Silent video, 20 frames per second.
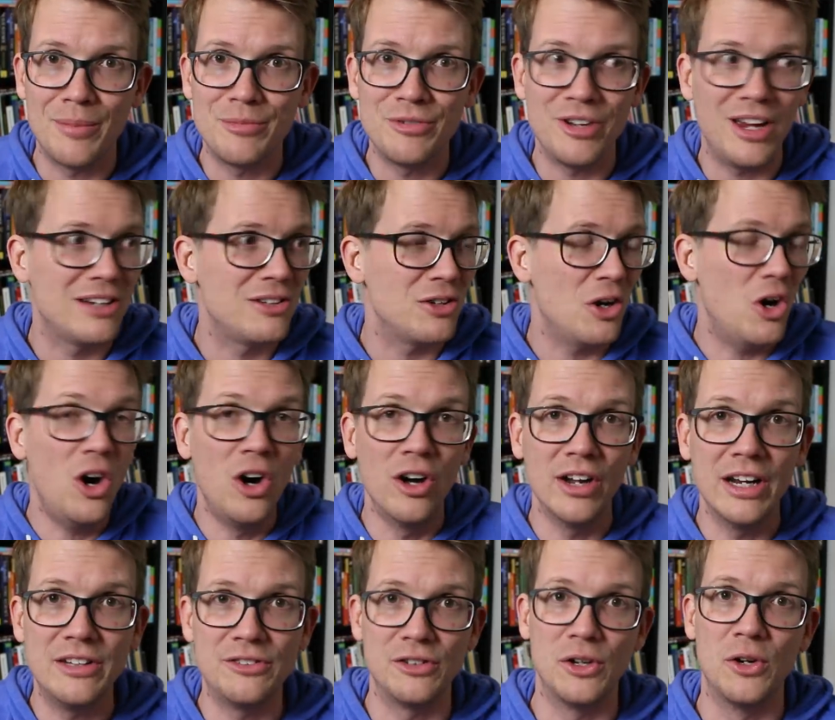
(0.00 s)
object
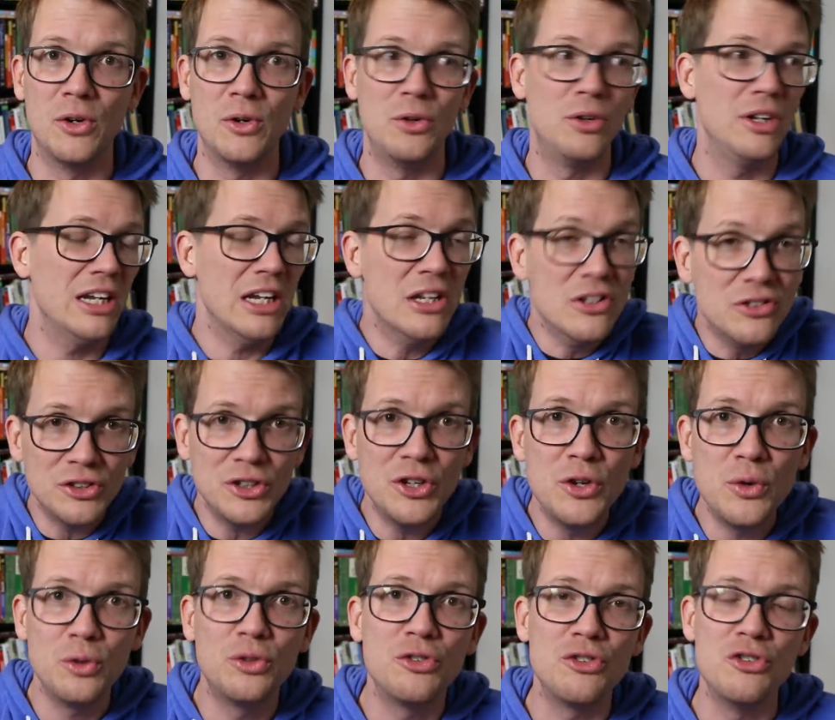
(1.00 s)
on its own is
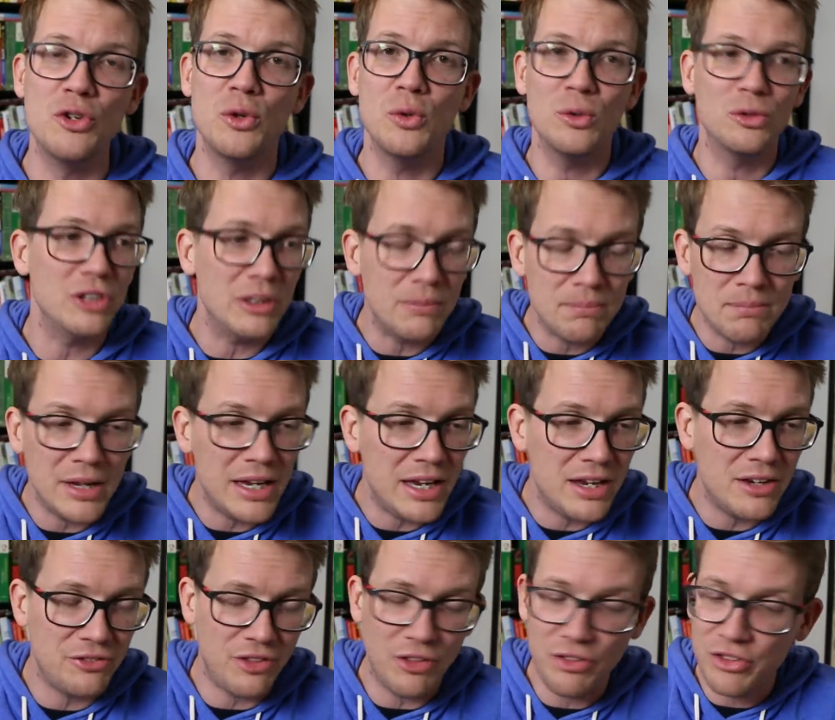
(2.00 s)
huge news. It
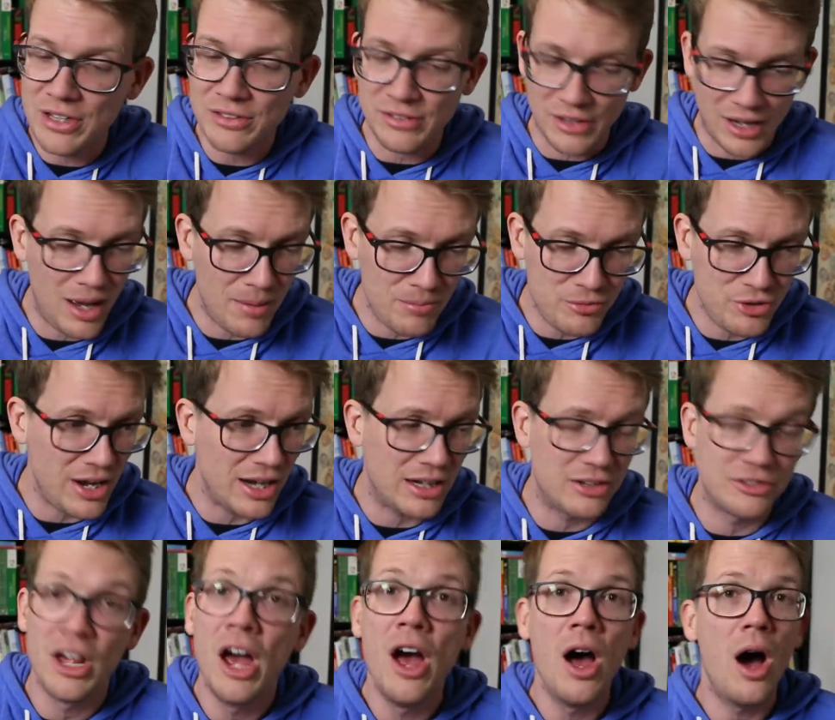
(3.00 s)
means that these
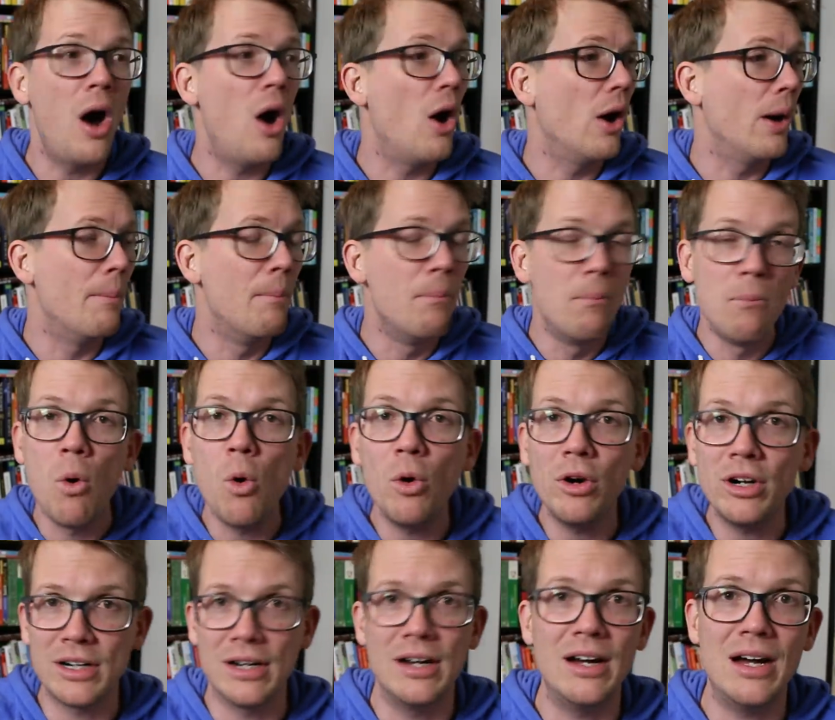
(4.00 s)
objects are
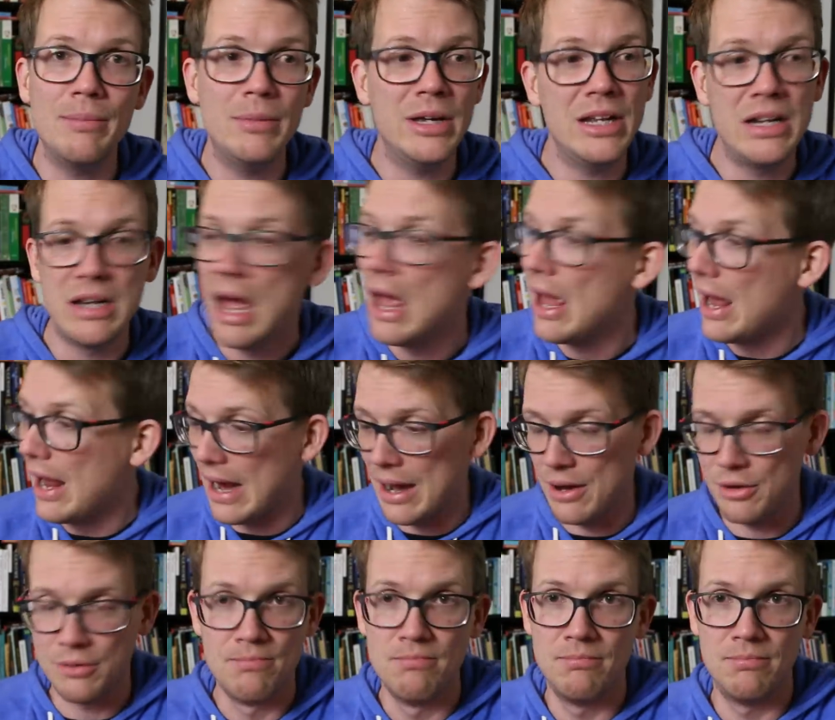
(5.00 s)
more common
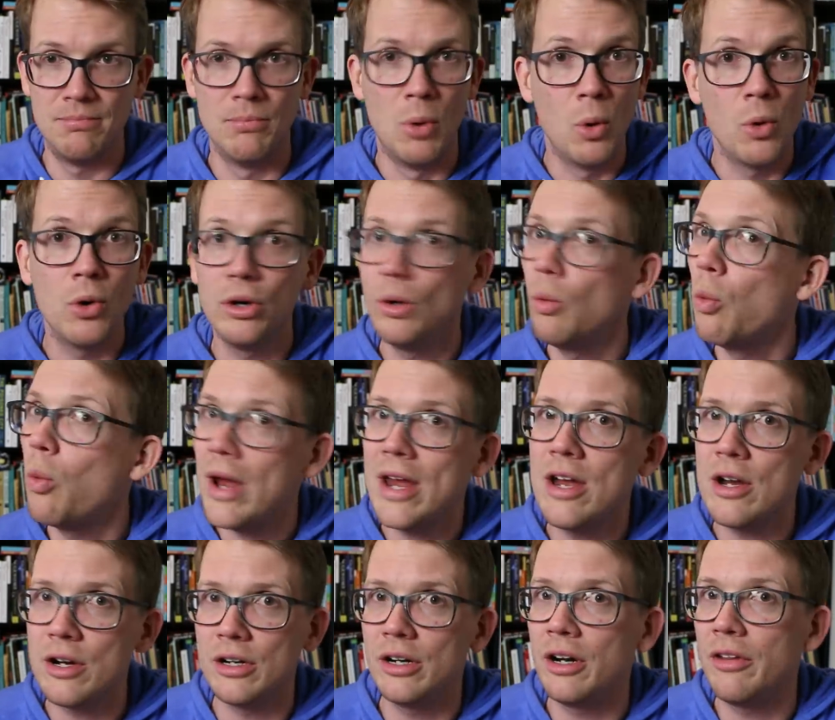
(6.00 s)
and more
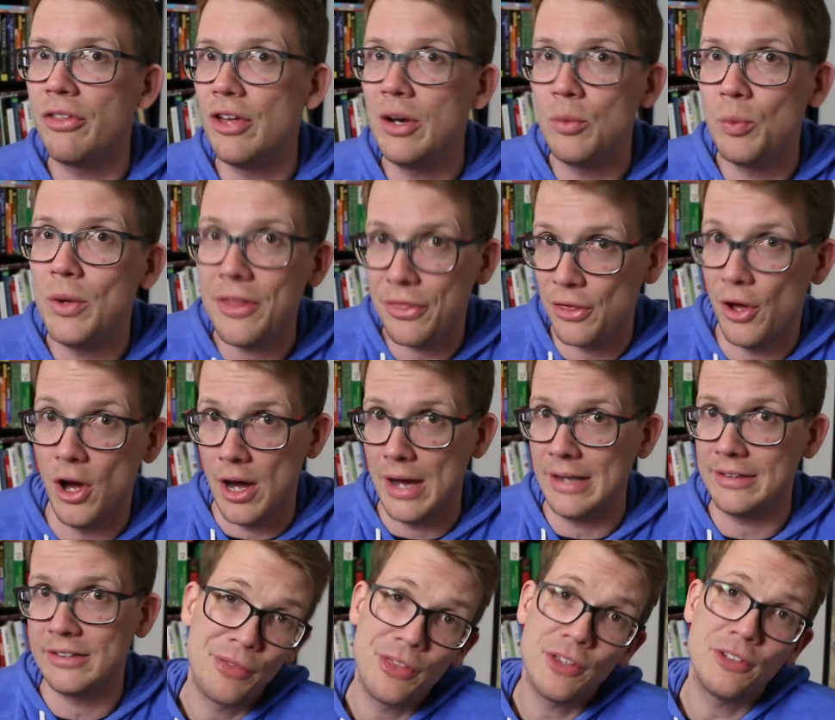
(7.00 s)
weird than we
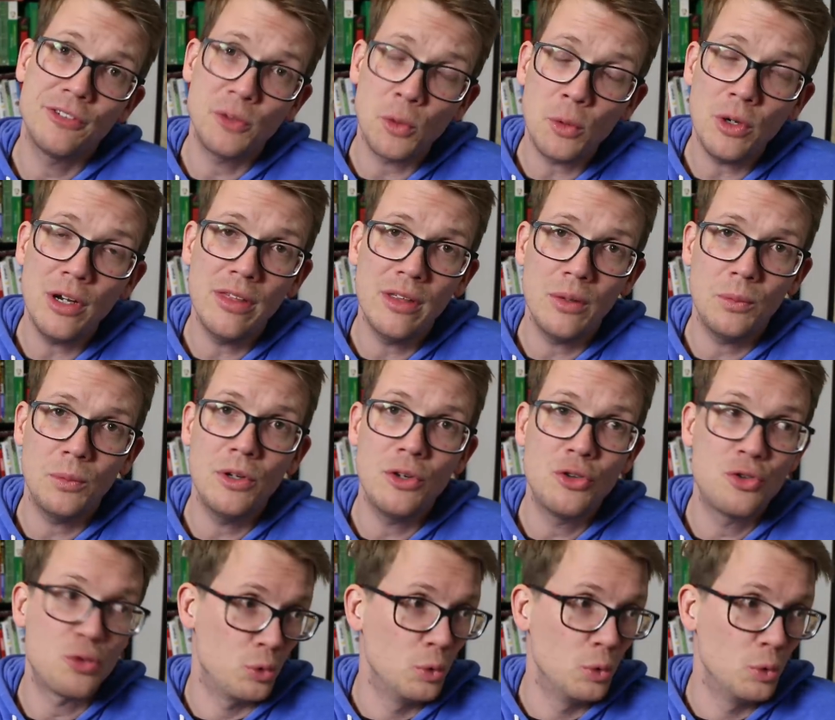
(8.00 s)
thought. But the story that would